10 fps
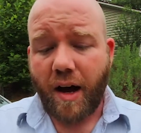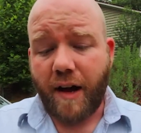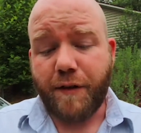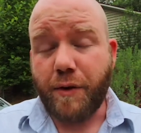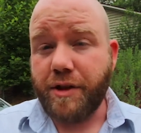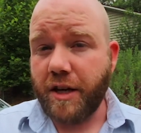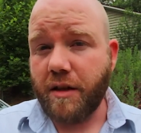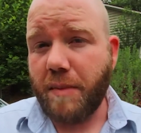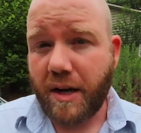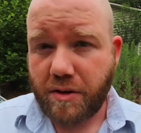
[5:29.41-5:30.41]
If you think
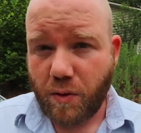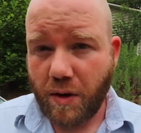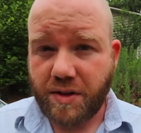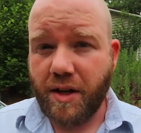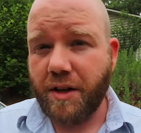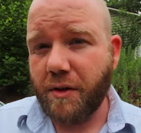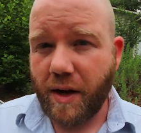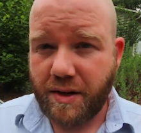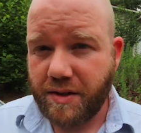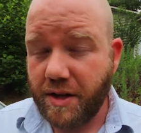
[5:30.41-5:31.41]
the Megasquirt's not the
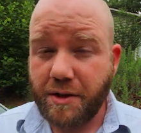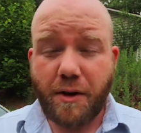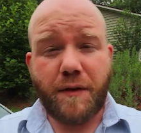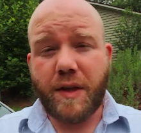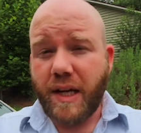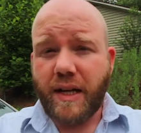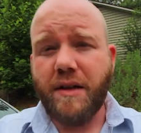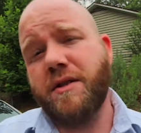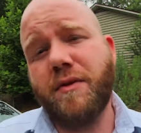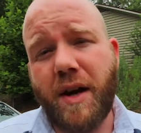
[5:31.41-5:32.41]
right decision, or if you think it
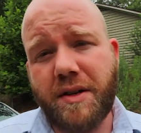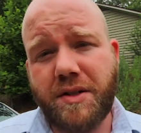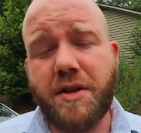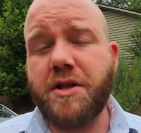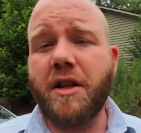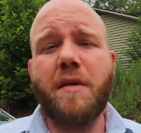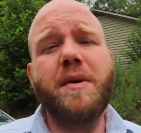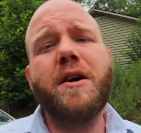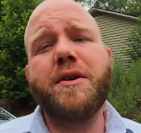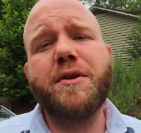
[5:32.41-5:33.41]
is the right decision, let
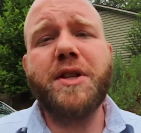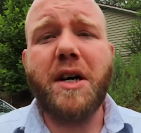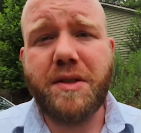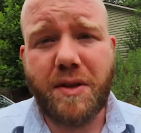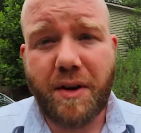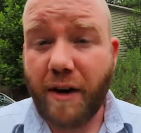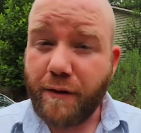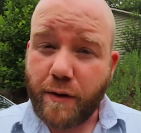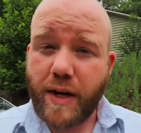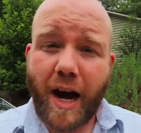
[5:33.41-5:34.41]
me know your thoughts on it.
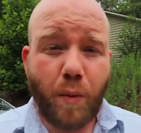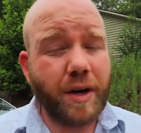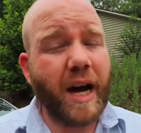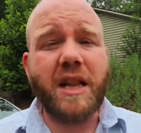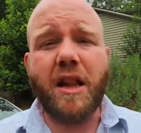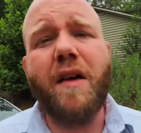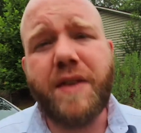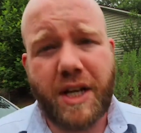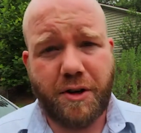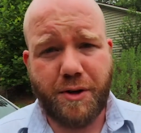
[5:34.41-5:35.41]
If you've got one, I'd love
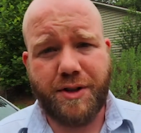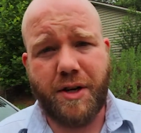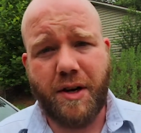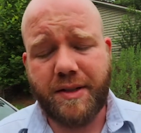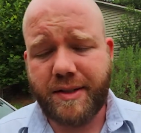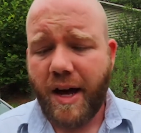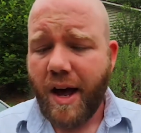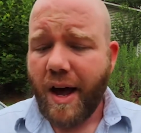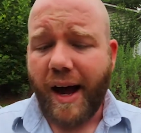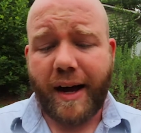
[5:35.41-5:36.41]
to hear your thoughts.
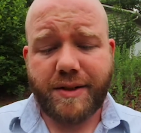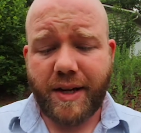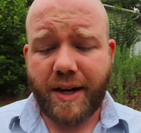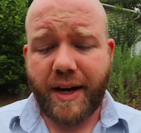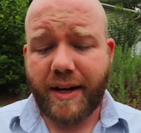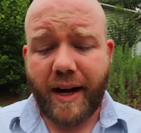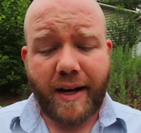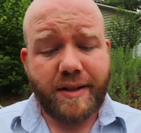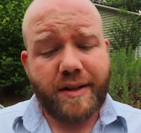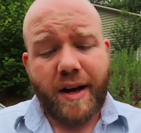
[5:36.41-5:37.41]
Outside of that,
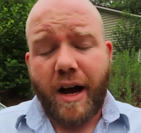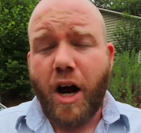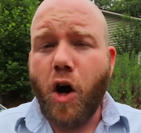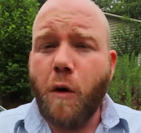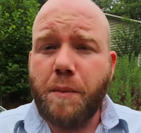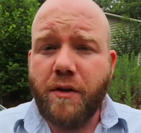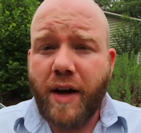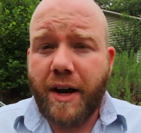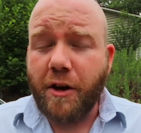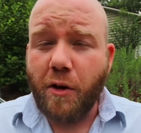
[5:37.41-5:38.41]
guys, I hope you've
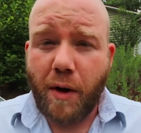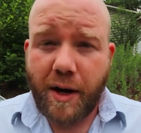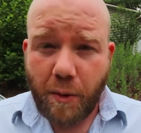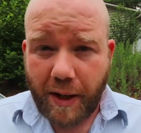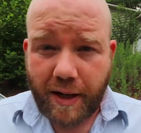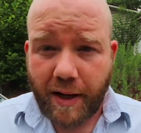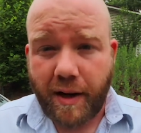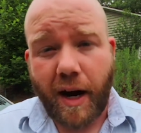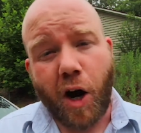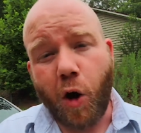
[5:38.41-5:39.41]
had a great
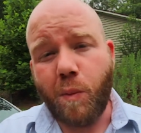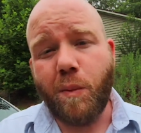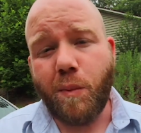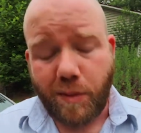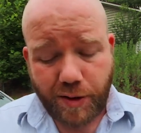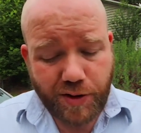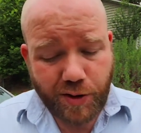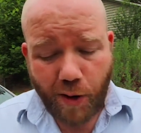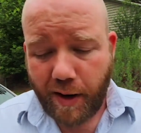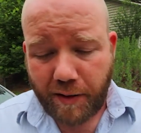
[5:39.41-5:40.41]
weekend. I hope you
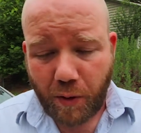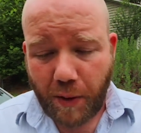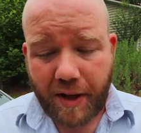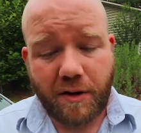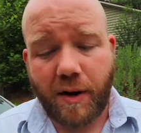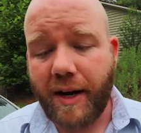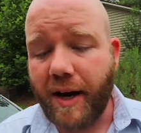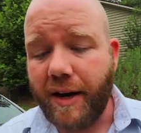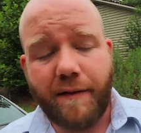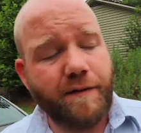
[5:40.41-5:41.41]
start out the week great
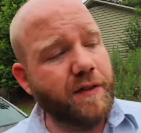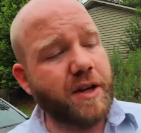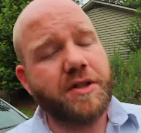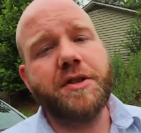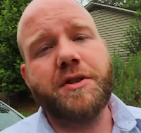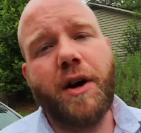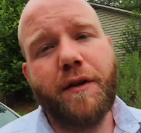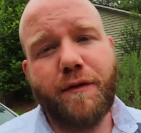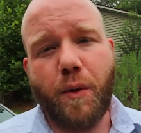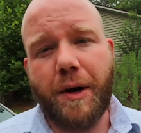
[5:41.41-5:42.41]
and it finishes
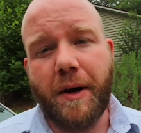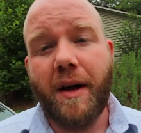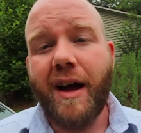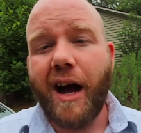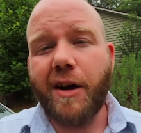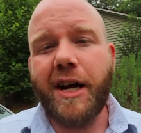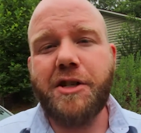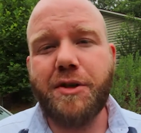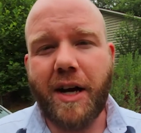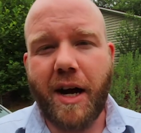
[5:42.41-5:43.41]
great for you. I'll
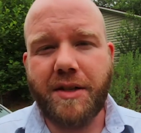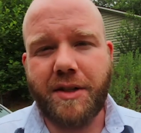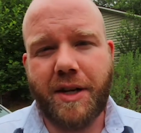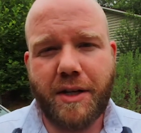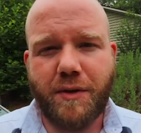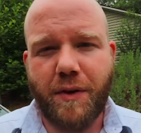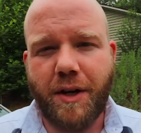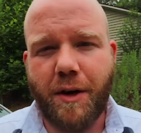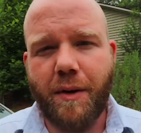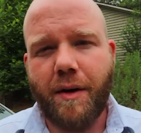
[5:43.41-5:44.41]
catch you guys in the next
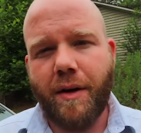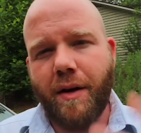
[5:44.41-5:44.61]
video.